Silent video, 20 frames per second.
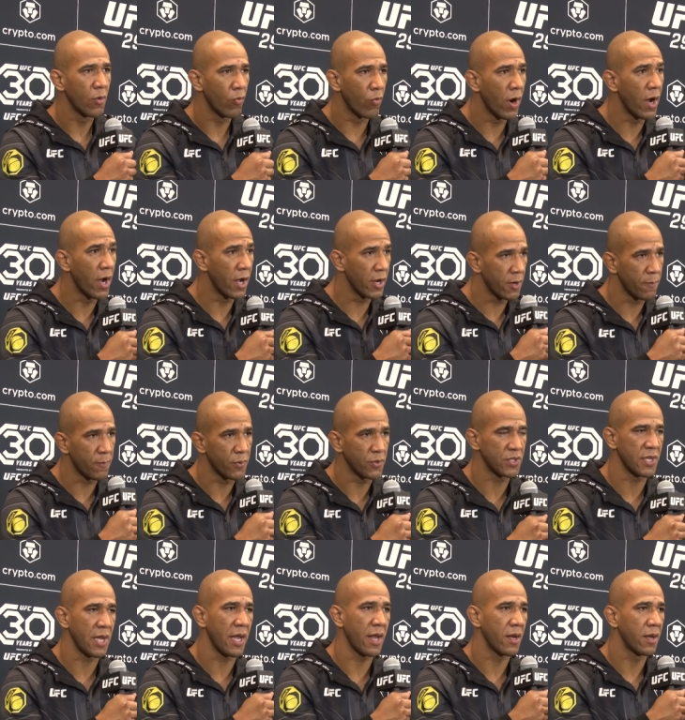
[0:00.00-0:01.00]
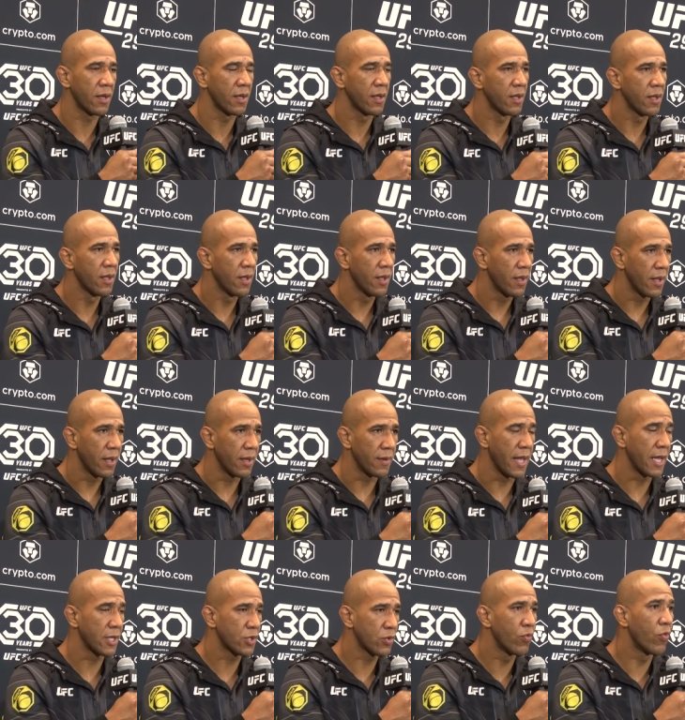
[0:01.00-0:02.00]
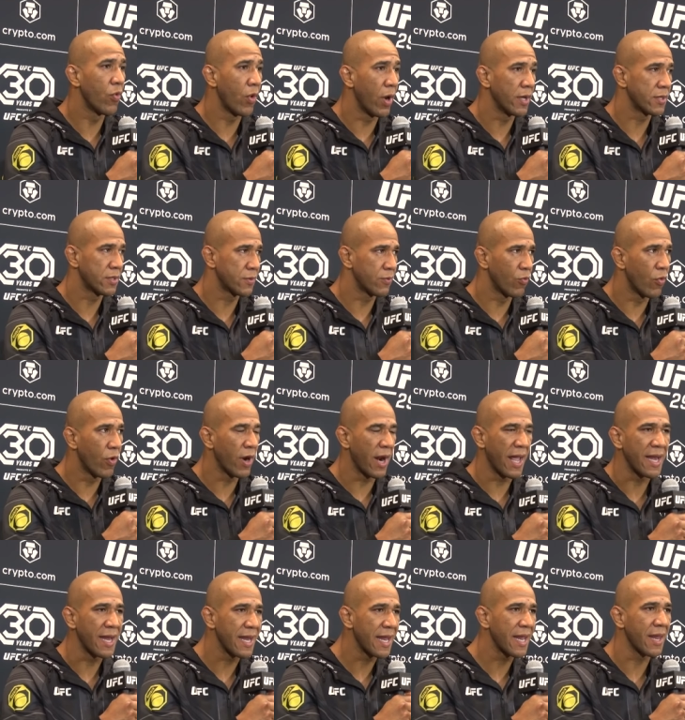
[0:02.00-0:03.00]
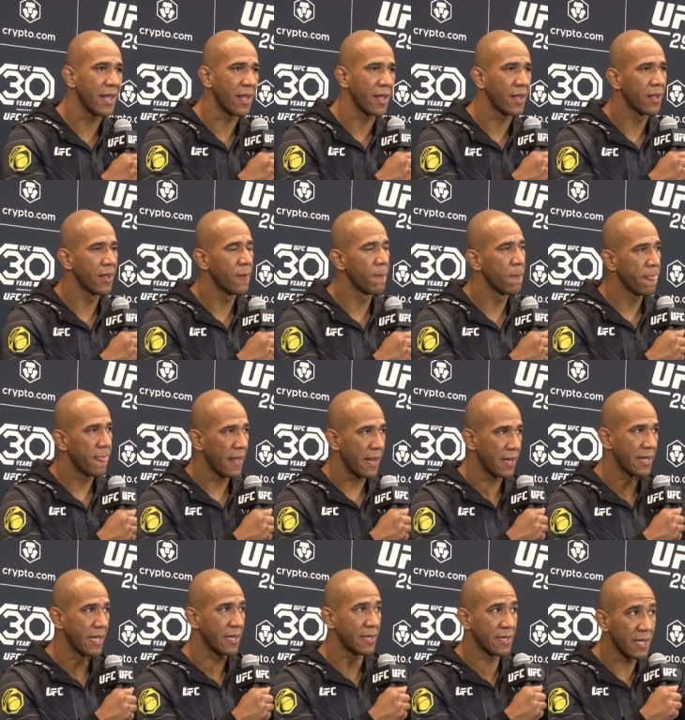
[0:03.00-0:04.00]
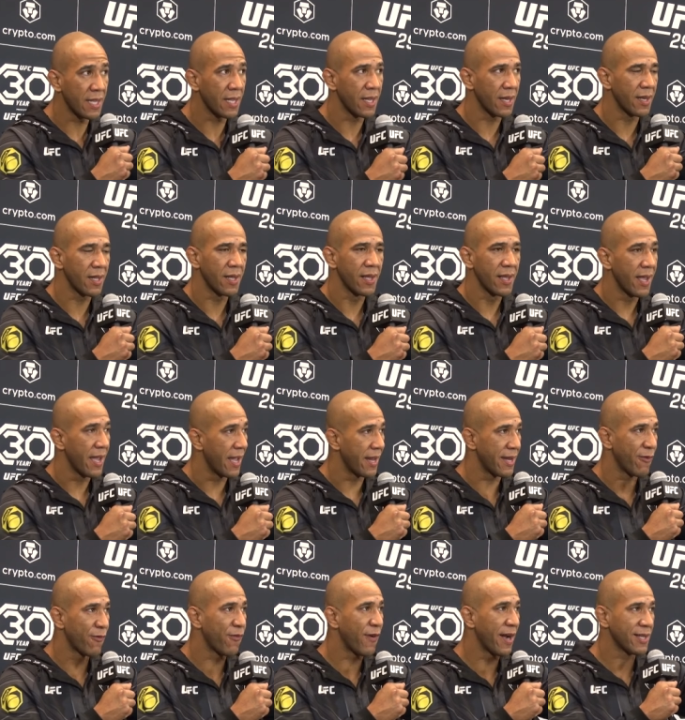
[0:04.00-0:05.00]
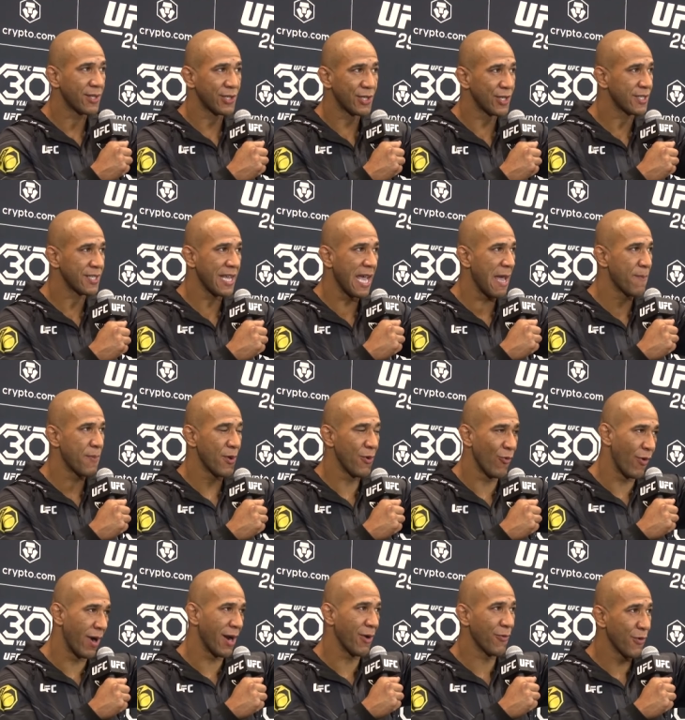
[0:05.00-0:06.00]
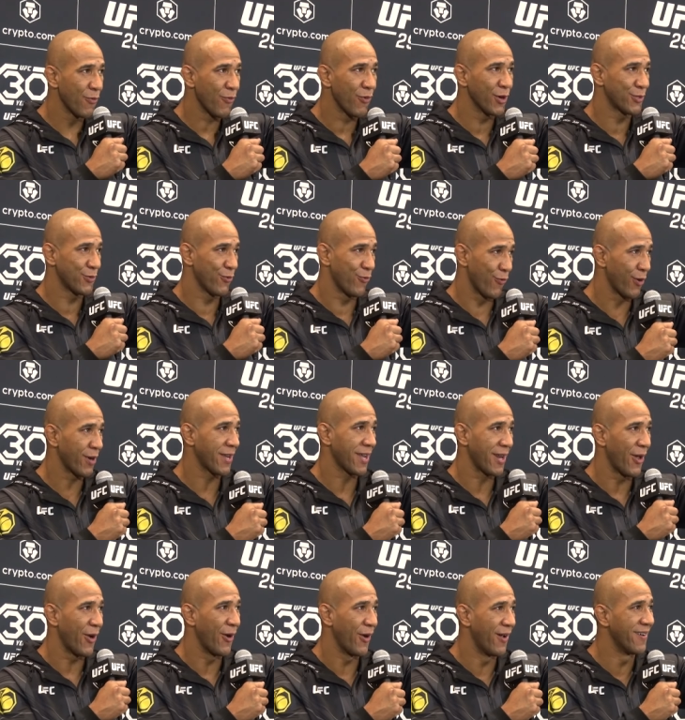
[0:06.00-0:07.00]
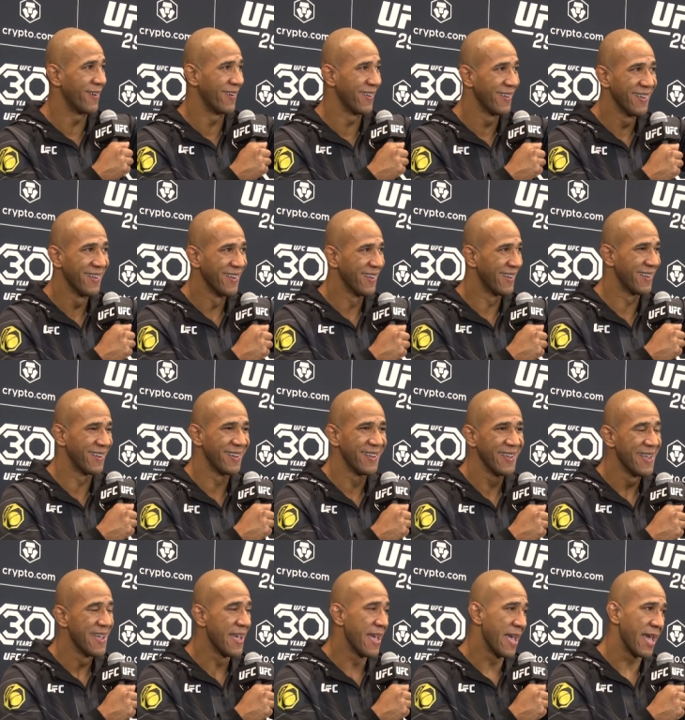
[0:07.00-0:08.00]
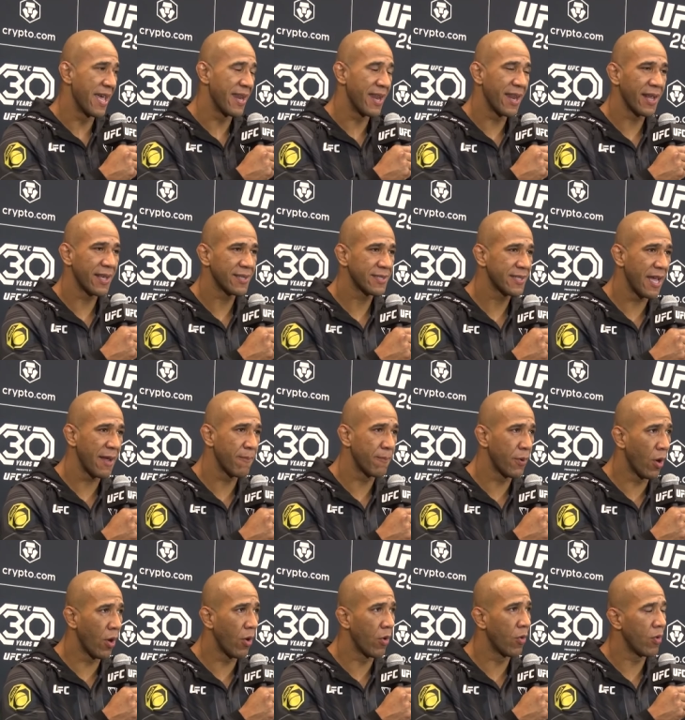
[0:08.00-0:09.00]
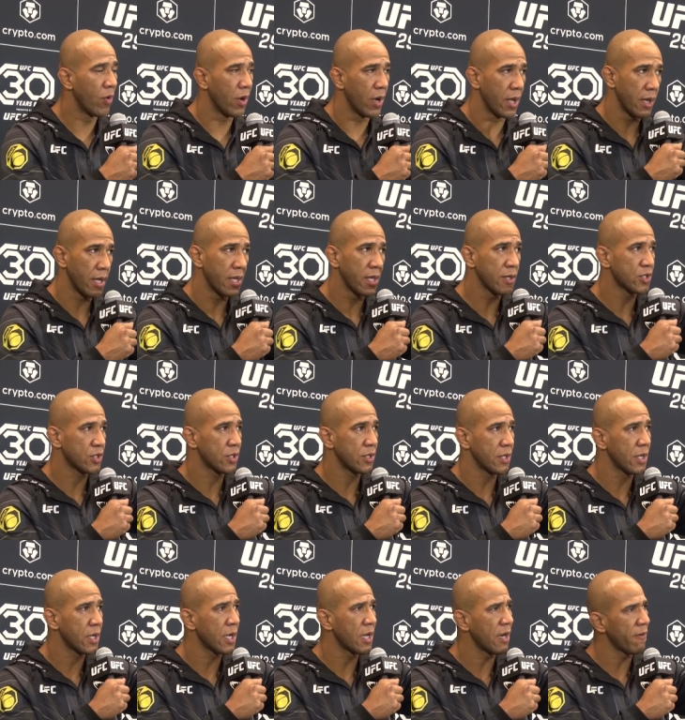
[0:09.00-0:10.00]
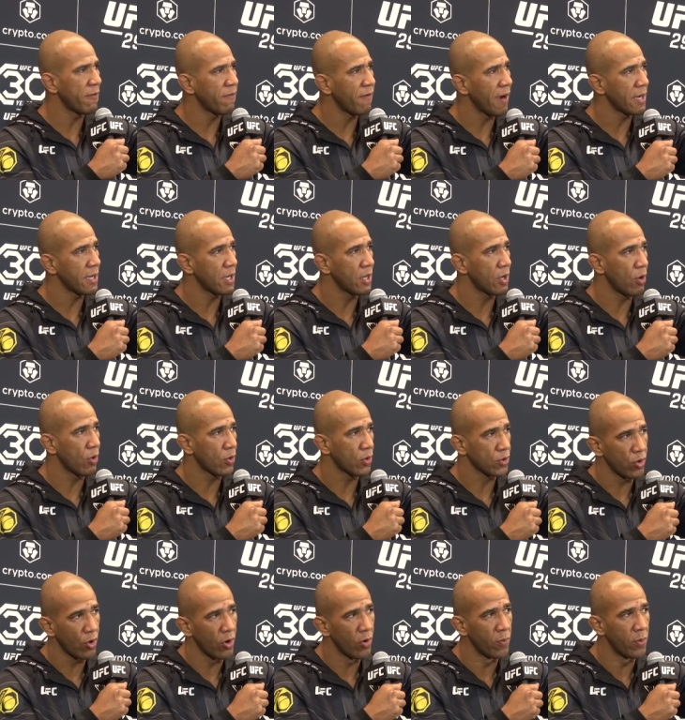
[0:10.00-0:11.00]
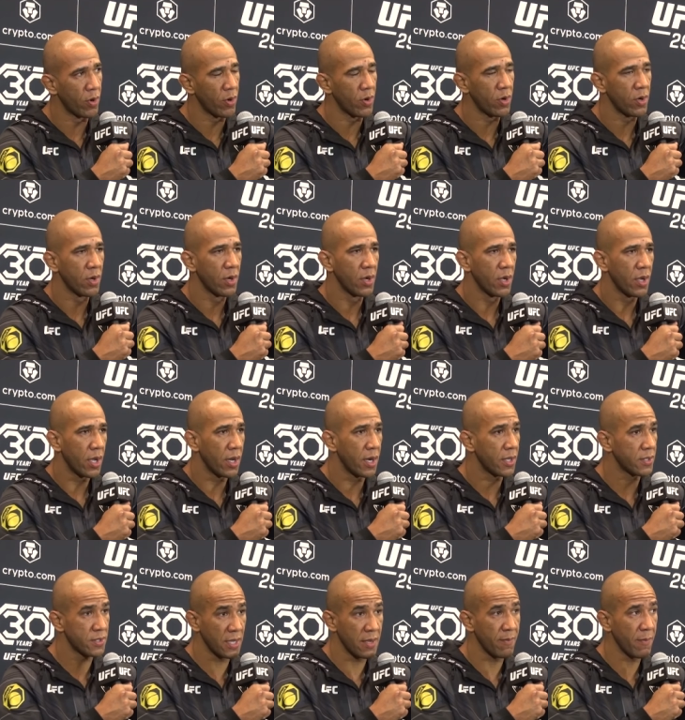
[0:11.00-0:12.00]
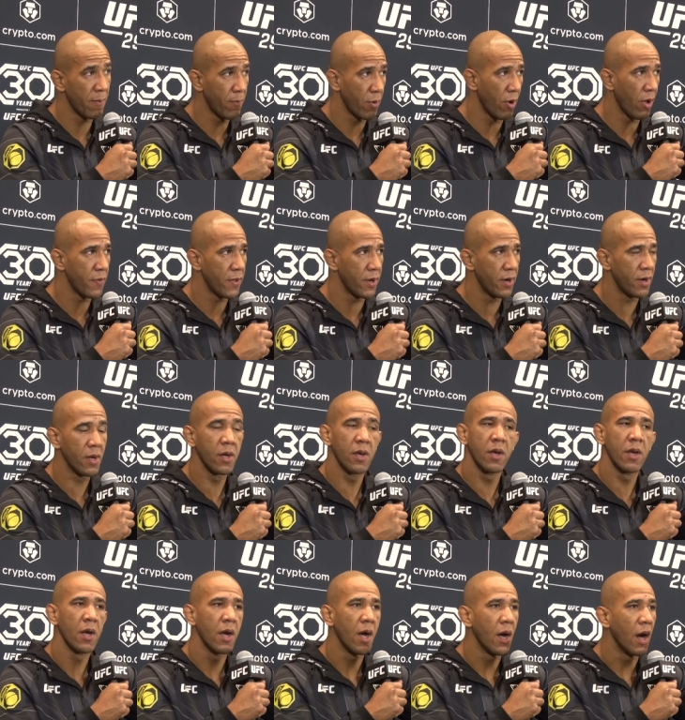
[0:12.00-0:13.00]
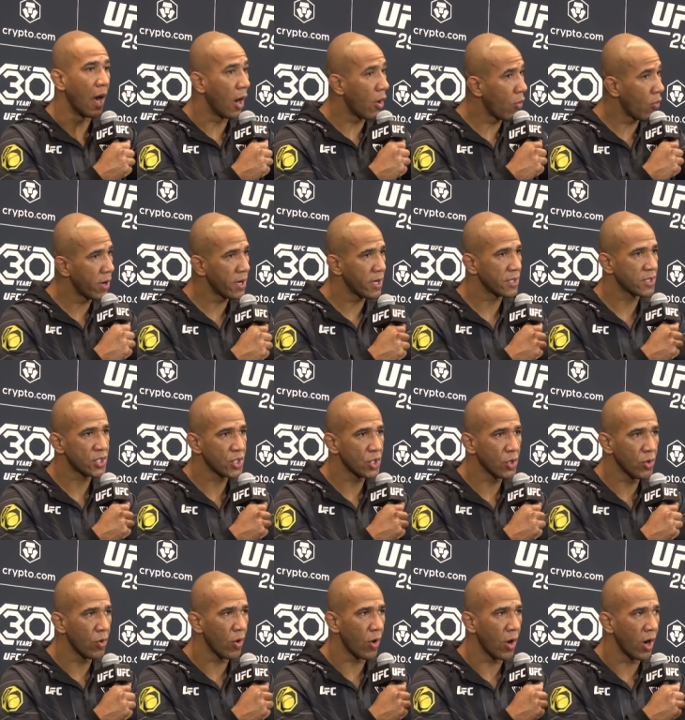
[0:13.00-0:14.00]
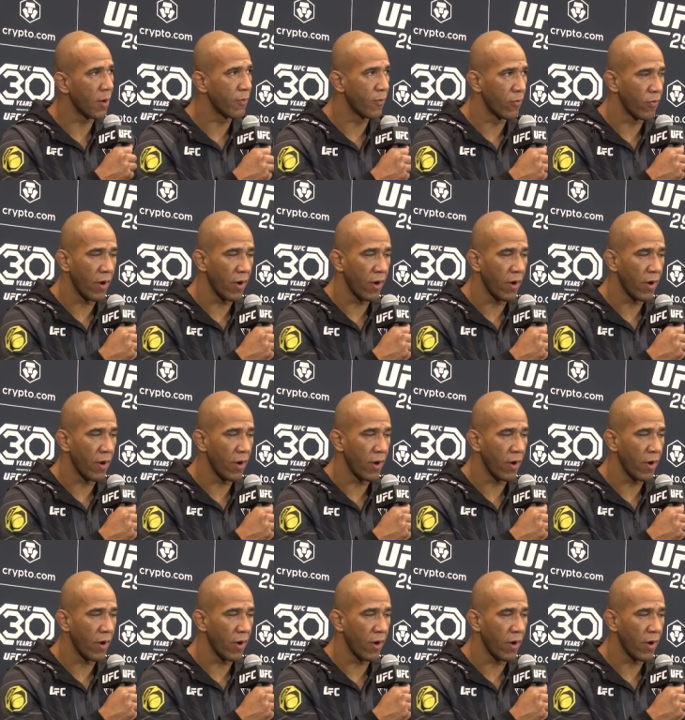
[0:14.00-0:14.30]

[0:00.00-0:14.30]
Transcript: 100%, and that was what I needed, and they did. And the fight just happened while we was working on. And then I said, bro, he's gonna fight in October. And I said, my brother, I wanna see your arm